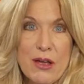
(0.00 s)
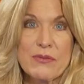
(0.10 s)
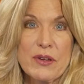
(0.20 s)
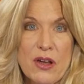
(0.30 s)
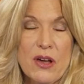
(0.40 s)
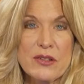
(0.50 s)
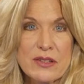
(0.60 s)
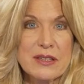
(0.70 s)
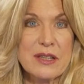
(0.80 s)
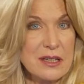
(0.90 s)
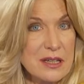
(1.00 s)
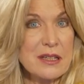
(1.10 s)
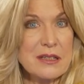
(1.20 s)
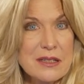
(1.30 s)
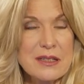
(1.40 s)
often are
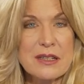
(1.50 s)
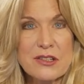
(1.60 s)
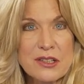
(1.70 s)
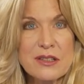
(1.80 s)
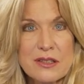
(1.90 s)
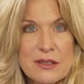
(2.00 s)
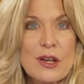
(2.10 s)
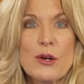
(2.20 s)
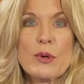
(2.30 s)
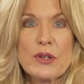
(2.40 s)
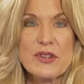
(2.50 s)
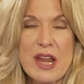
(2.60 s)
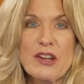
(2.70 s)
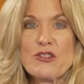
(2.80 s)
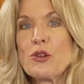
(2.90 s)
city decisions, whereas
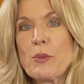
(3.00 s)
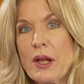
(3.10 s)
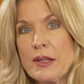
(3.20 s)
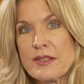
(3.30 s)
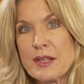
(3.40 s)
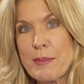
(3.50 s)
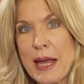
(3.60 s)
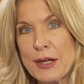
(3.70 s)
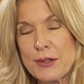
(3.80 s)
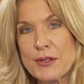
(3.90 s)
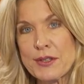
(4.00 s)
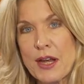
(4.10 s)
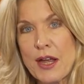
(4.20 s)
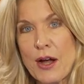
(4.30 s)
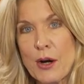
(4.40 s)
national policymakers
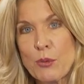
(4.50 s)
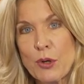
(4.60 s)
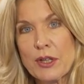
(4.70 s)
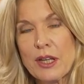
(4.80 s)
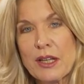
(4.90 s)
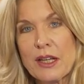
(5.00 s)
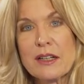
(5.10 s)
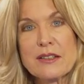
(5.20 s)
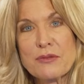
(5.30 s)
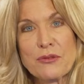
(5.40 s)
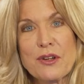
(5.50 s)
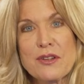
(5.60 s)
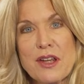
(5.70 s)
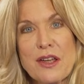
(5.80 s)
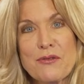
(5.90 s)
are working in a
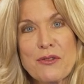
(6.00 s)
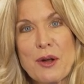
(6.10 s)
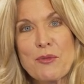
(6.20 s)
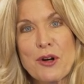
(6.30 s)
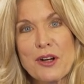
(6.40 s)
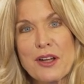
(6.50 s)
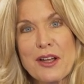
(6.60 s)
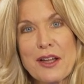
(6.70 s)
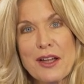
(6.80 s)
different framework.